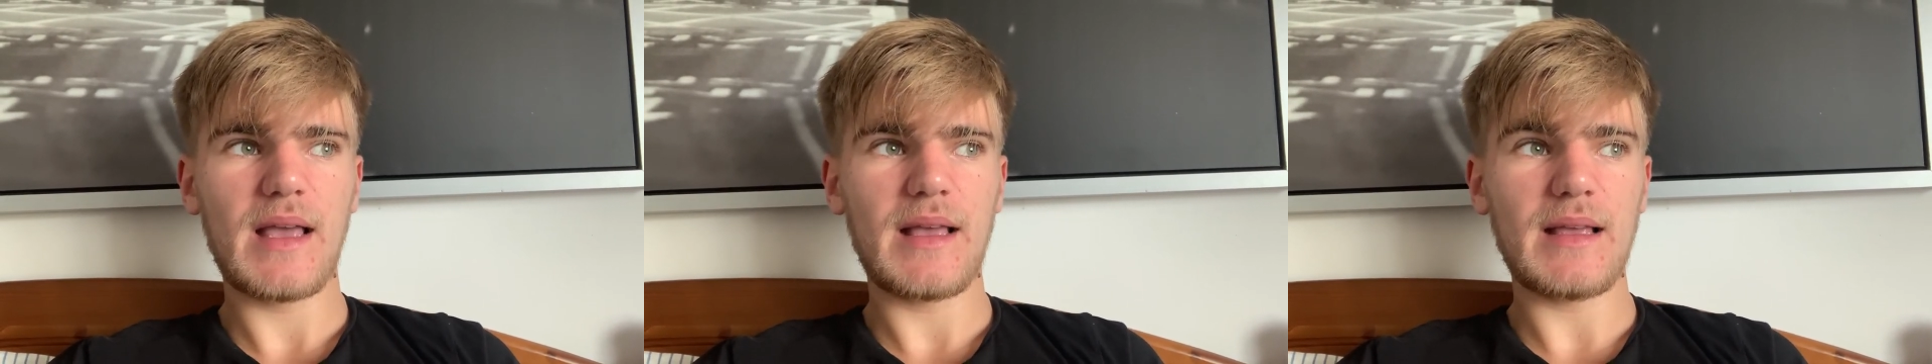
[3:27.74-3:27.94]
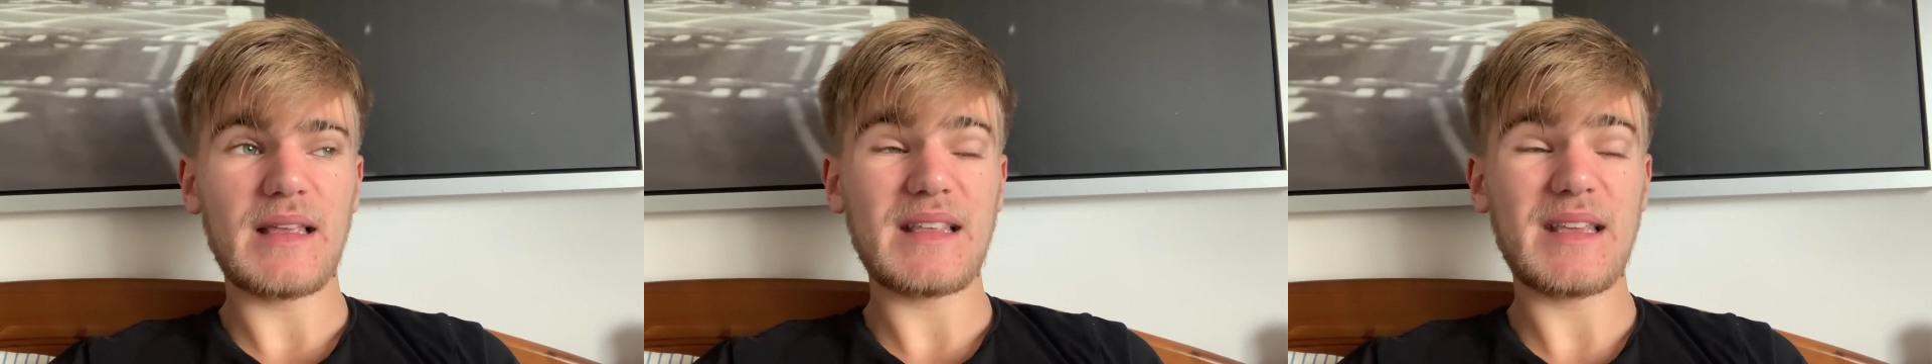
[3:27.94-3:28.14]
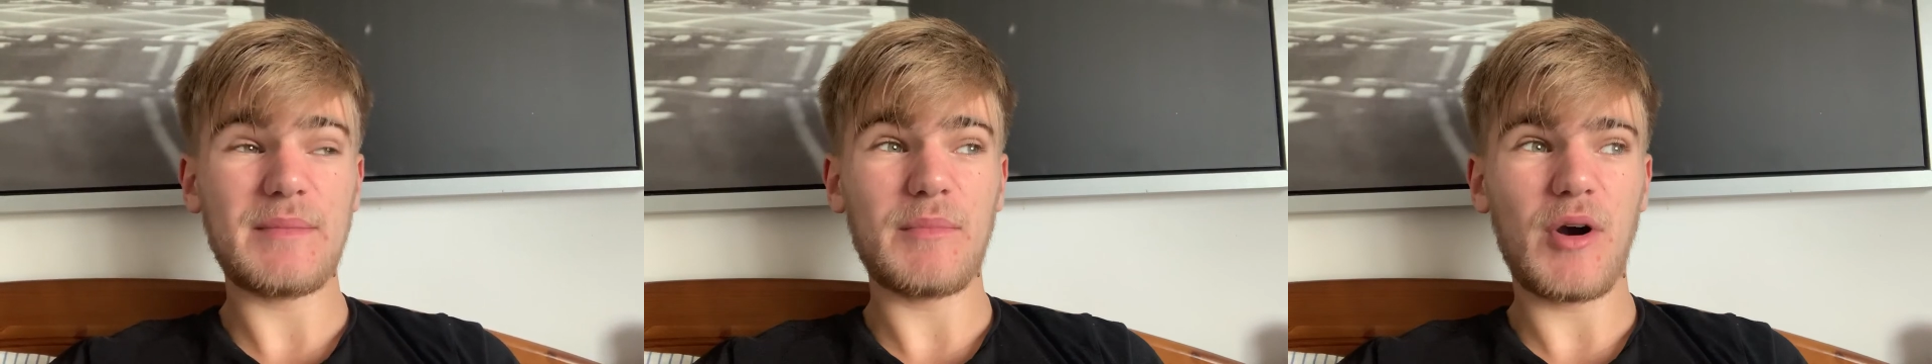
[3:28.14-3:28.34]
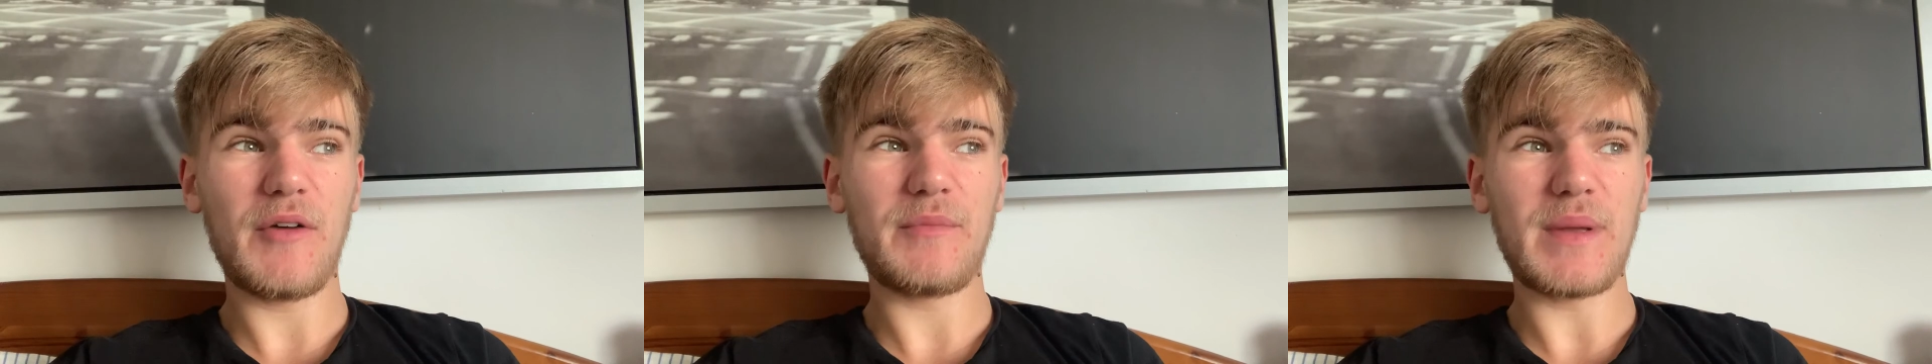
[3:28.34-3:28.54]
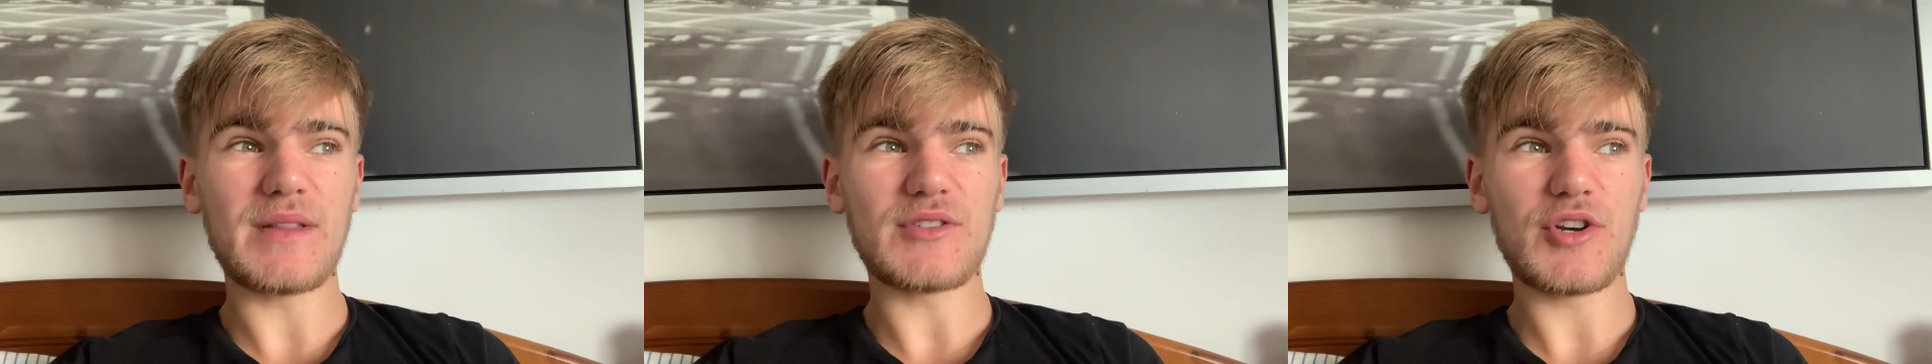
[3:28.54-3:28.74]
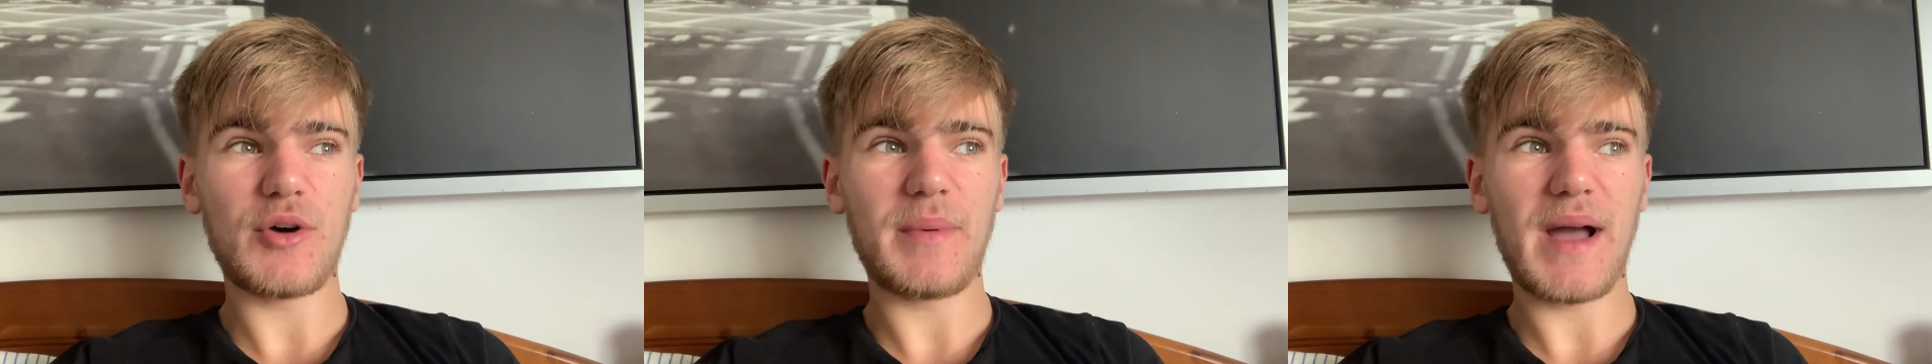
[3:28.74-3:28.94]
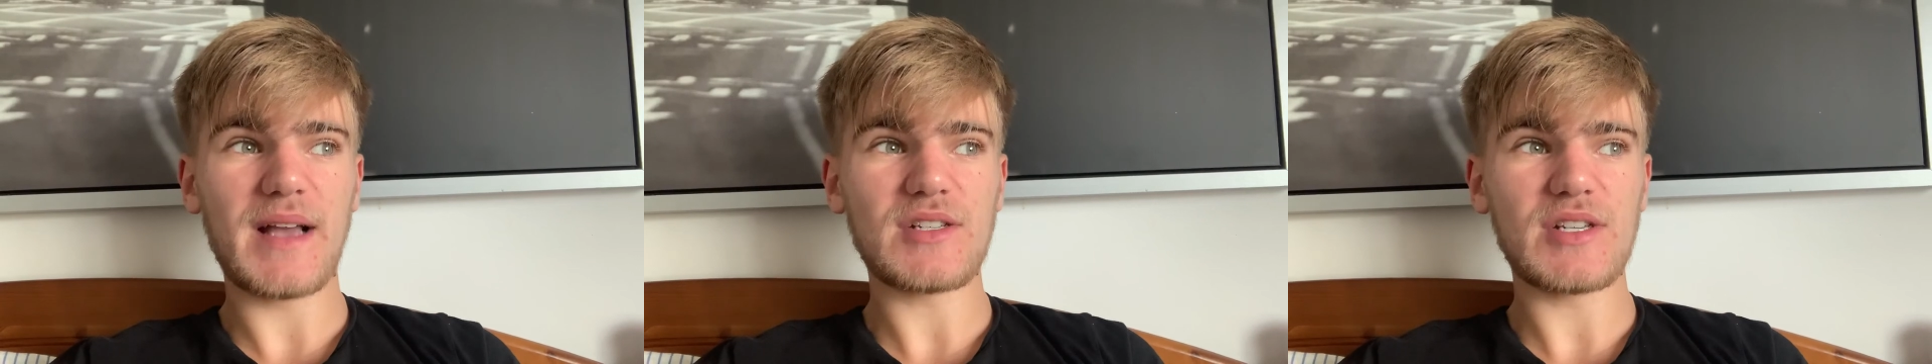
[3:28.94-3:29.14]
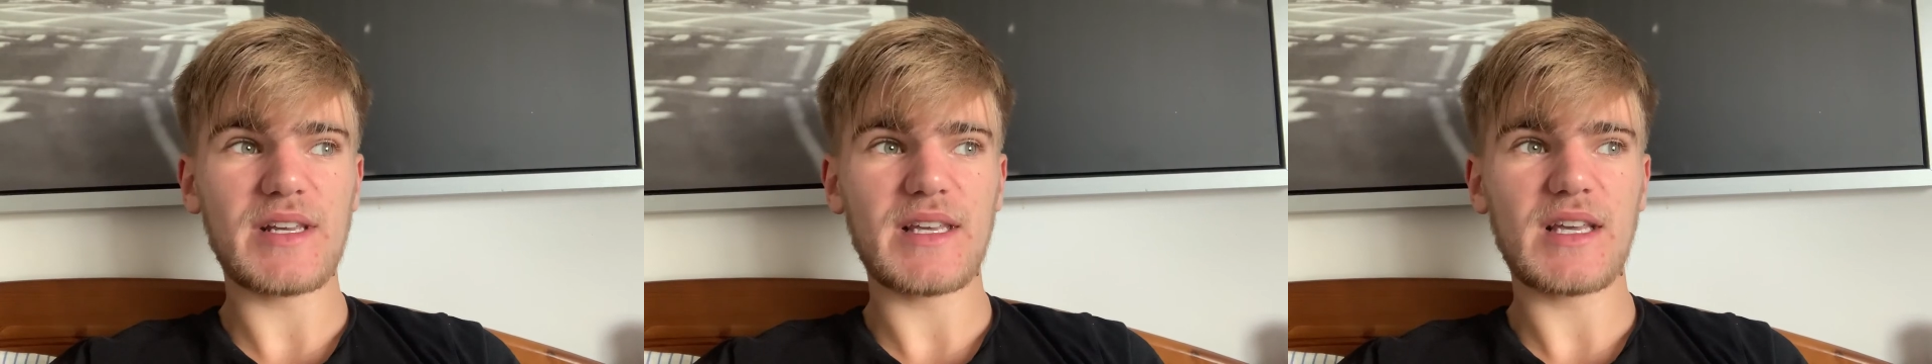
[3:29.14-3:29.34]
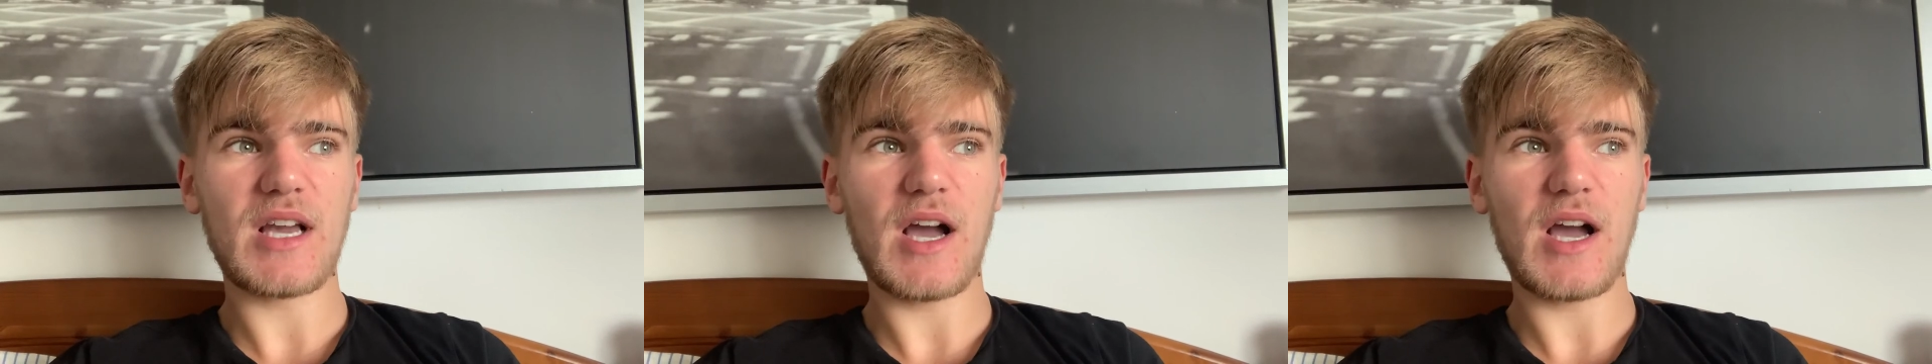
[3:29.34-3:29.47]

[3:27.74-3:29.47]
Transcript: he might have been top, actually,